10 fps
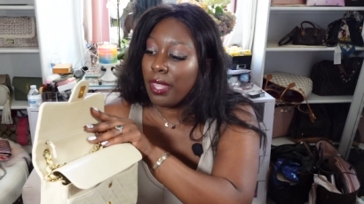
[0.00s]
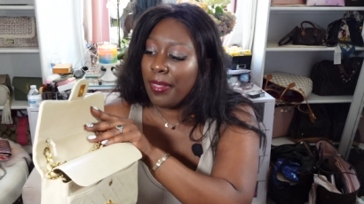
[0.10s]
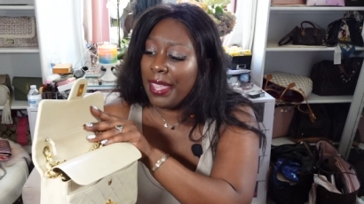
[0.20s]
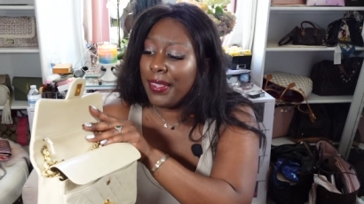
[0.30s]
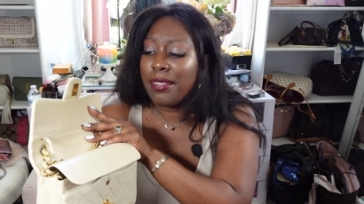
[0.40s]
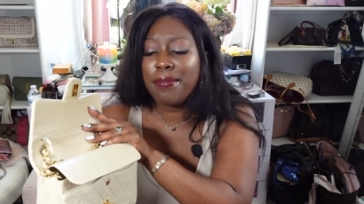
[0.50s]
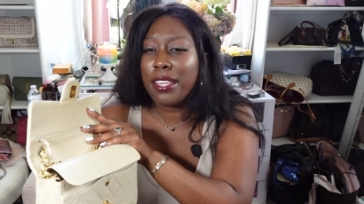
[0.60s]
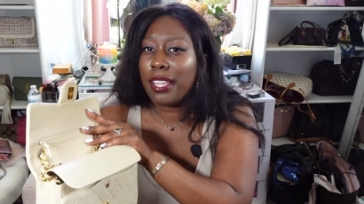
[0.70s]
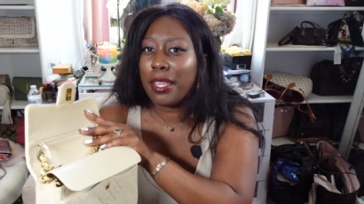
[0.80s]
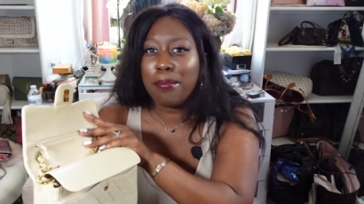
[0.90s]
but you can
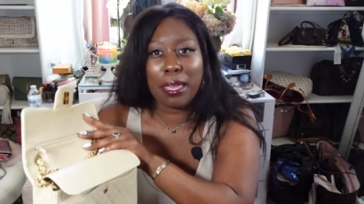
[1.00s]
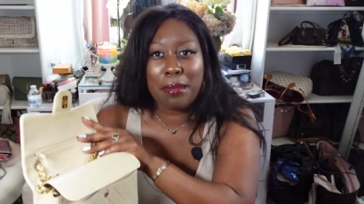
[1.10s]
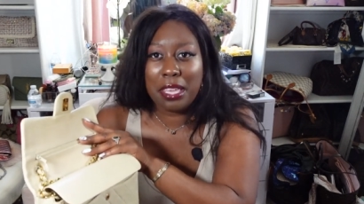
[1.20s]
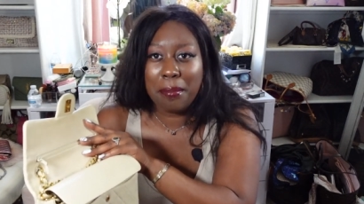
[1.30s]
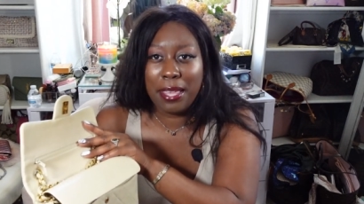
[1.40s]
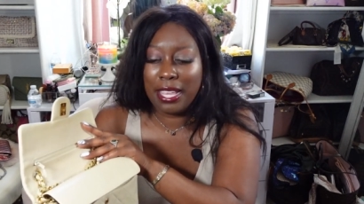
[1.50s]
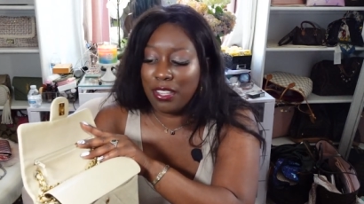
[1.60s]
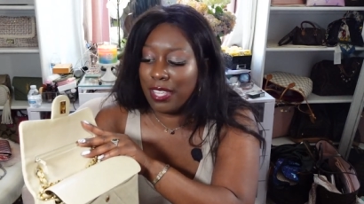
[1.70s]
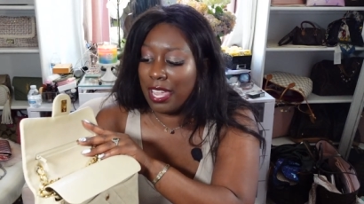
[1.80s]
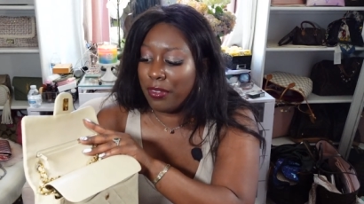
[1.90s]
fit like maybe a
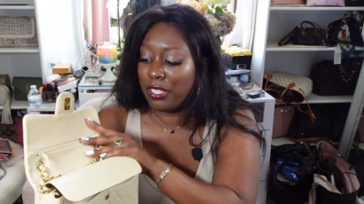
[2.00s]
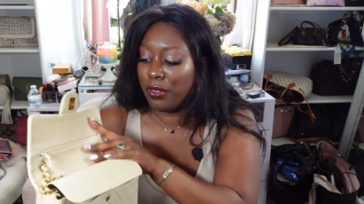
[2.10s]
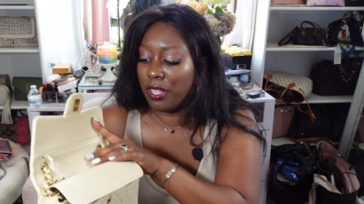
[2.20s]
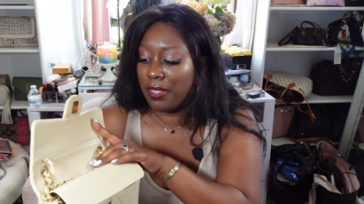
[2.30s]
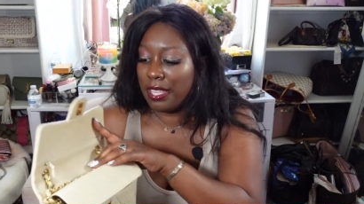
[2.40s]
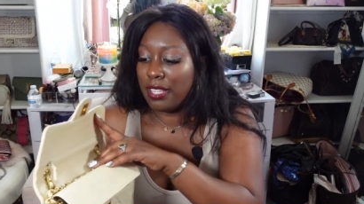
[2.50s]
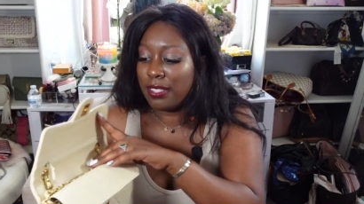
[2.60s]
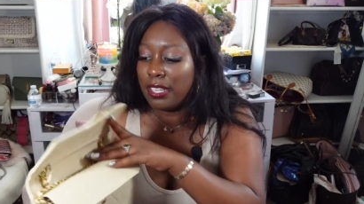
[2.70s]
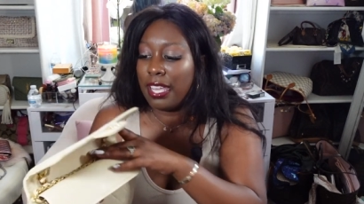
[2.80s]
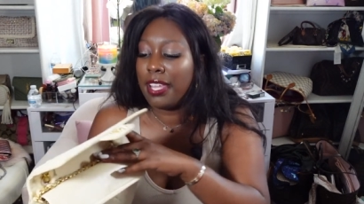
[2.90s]
pin. You can't really do anything
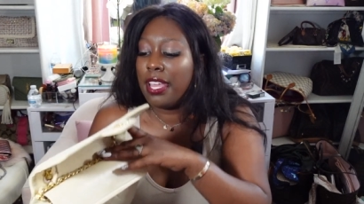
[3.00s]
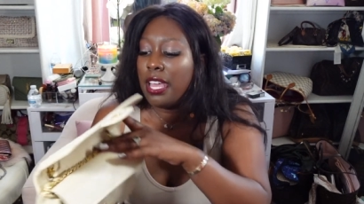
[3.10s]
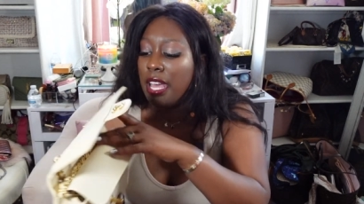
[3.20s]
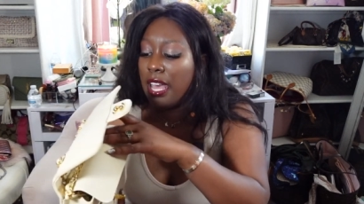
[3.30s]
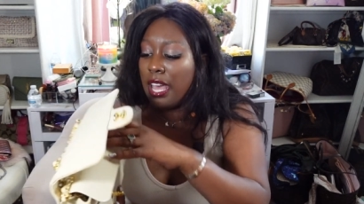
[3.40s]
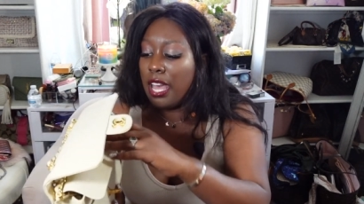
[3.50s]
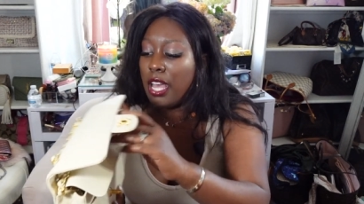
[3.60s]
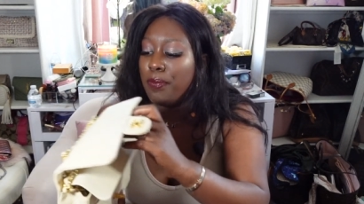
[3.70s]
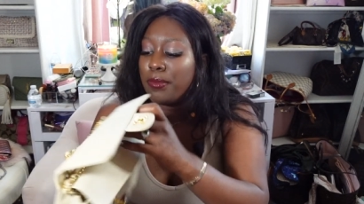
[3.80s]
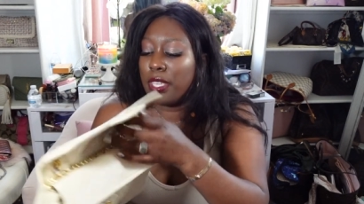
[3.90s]
else in it.
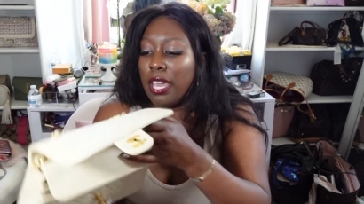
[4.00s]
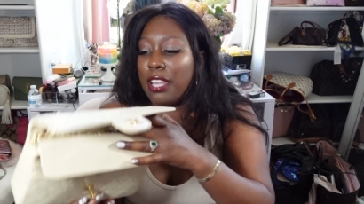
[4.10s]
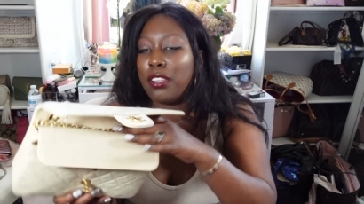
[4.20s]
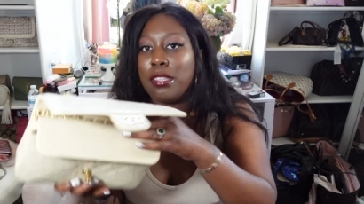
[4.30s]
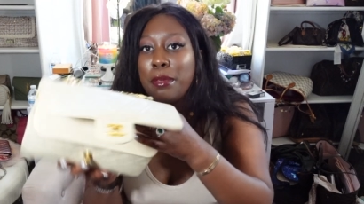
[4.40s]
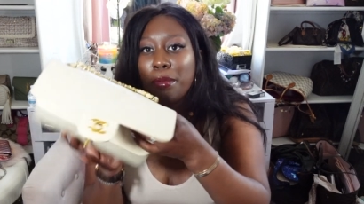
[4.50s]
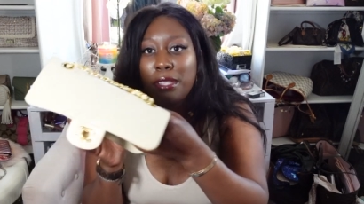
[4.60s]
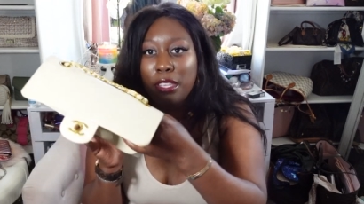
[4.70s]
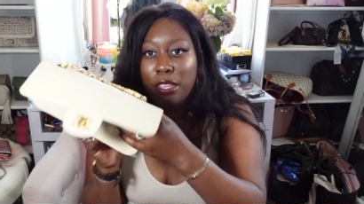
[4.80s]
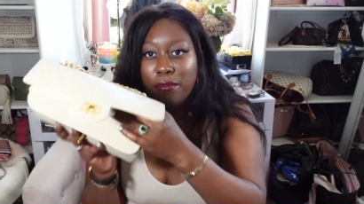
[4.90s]
I know some people
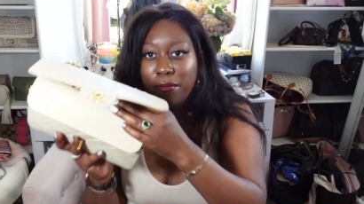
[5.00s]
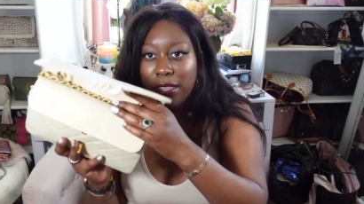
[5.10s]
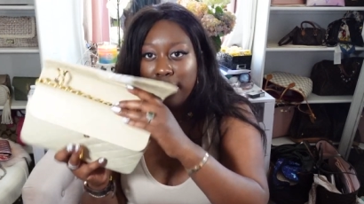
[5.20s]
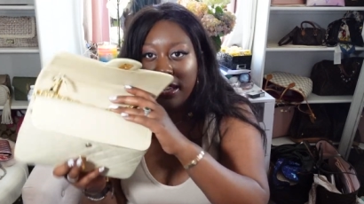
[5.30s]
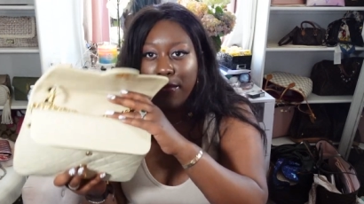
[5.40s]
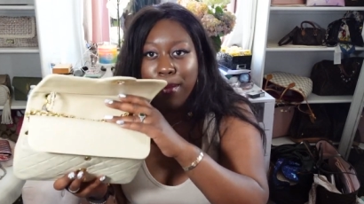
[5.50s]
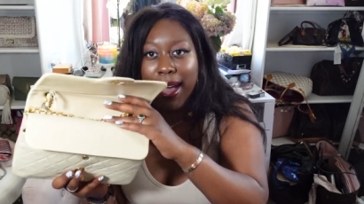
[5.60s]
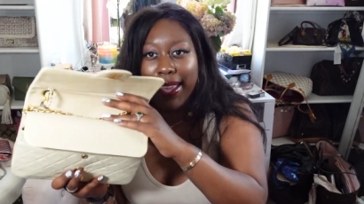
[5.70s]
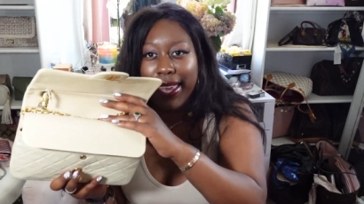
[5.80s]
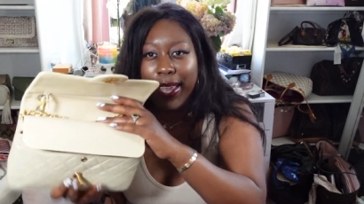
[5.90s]
say you can fit stuff
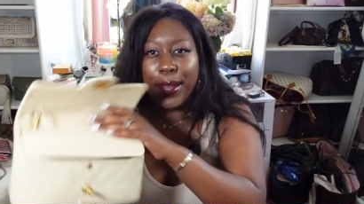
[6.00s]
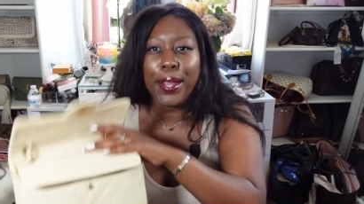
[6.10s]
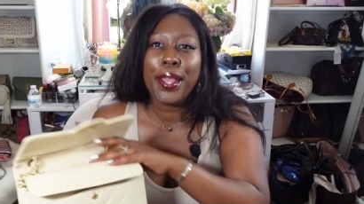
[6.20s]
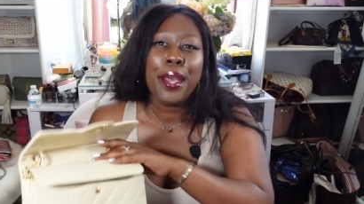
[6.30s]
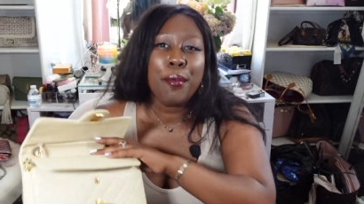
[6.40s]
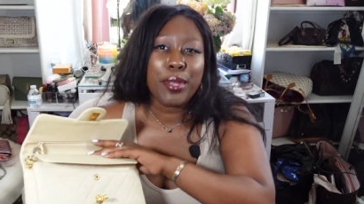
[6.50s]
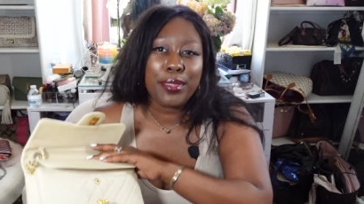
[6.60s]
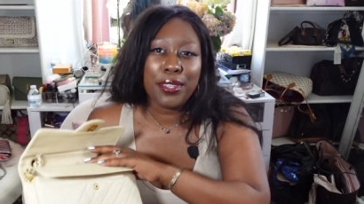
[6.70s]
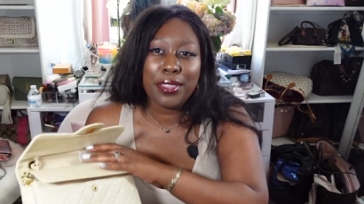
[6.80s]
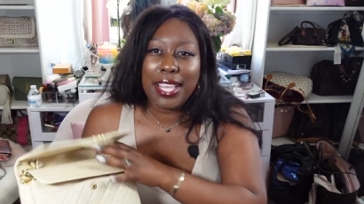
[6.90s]
back here,
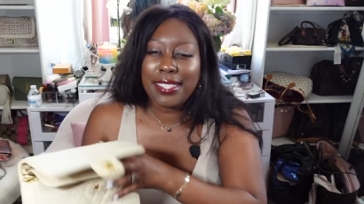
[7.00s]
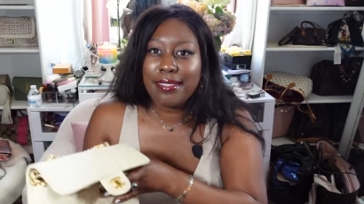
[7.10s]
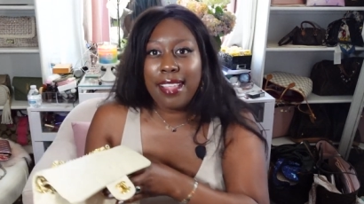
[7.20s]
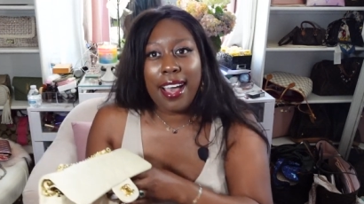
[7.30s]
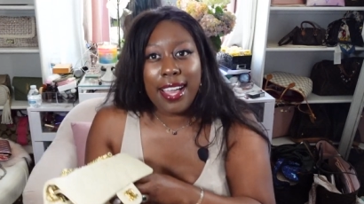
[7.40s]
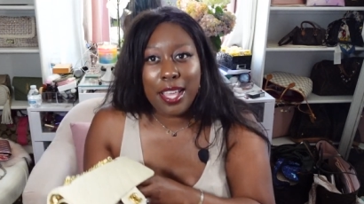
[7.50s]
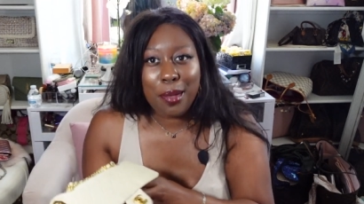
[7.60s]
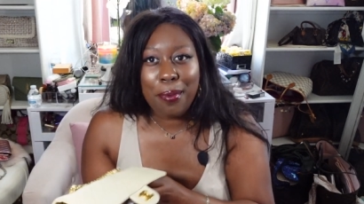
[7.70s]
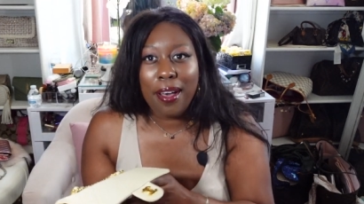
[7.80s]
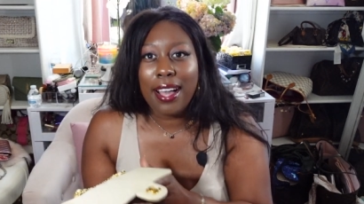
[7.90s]
but that's not
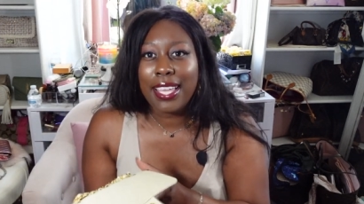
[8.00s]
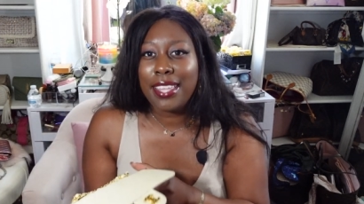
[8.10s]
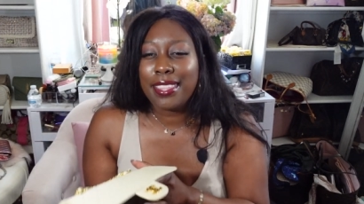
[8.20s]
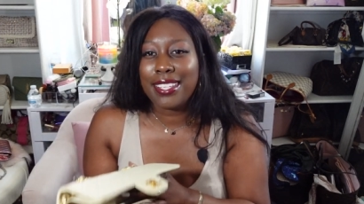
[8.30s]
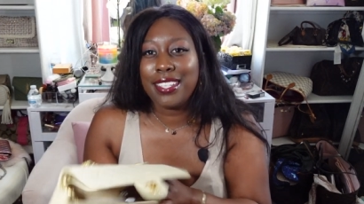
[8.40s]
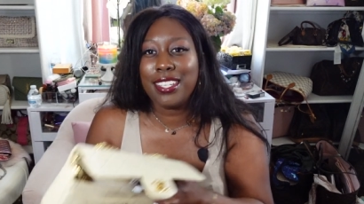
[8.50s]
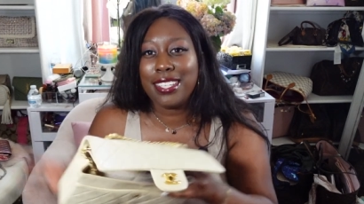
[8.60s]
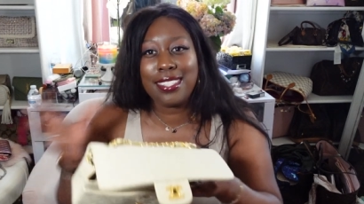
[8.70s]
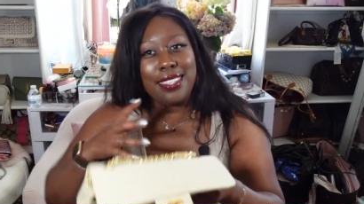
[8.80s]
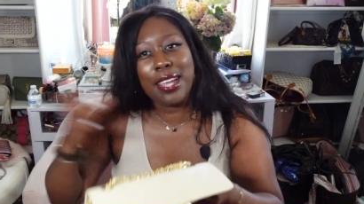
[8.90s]
a pocket. That's
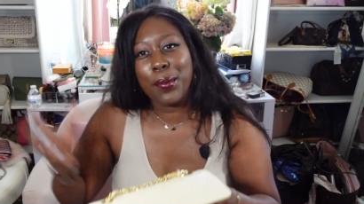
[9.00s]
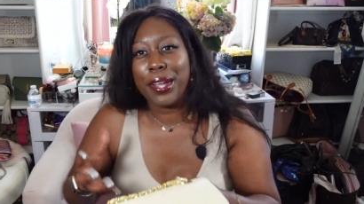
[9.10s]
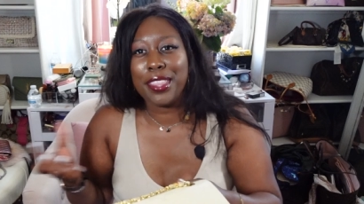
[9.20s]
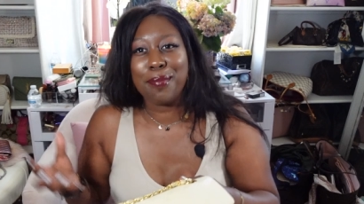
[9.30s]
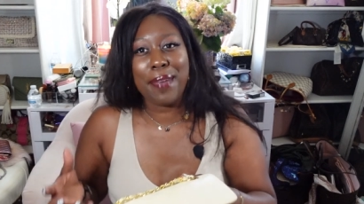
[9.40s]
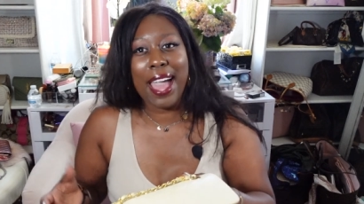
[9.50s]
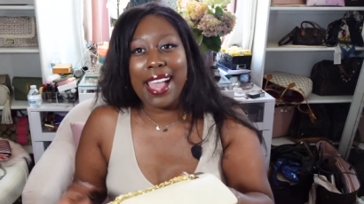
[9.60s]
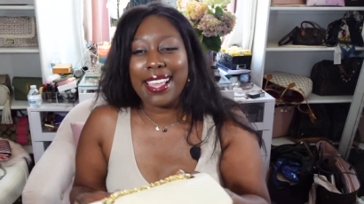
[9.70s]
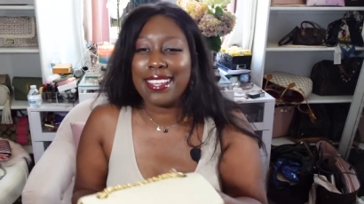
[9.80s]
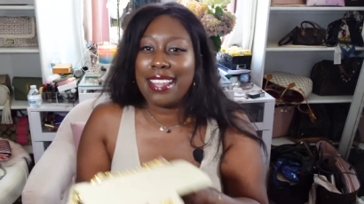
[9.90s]
just like where the
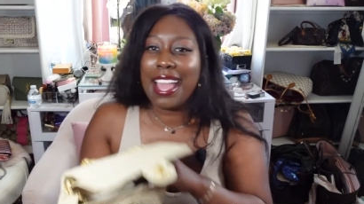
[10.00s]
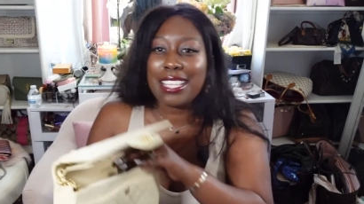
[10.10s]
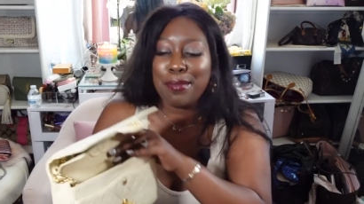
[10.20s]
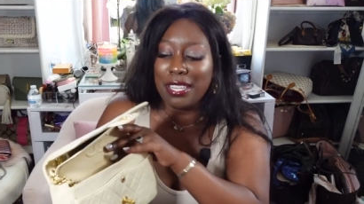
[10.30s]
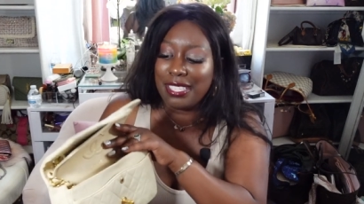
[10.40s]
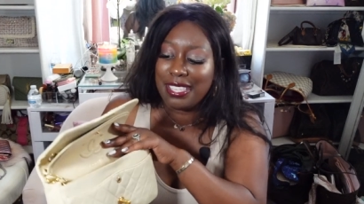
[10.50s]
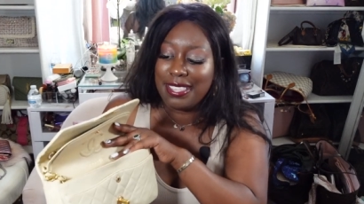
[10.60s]
bag connects, but it's